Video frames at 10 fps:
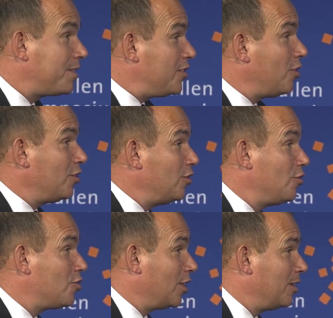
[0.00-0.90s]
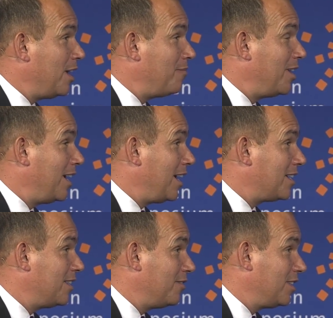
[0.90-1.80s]
That's not unusual in M&A
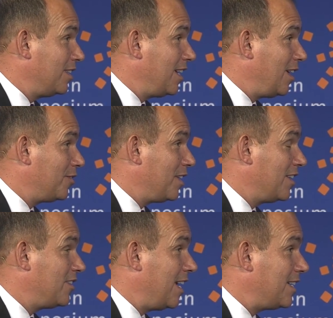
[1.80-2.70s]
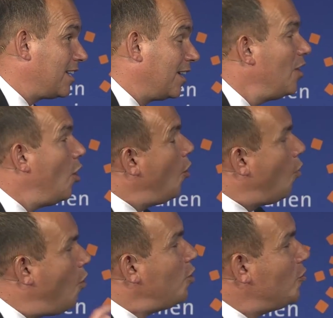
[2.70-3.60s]
activity in the healthcare sector.
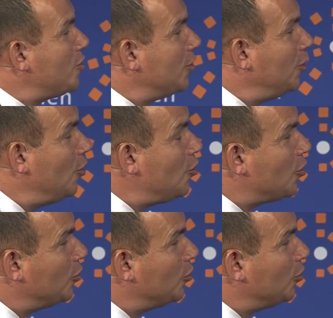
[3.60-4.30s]
What was unusual...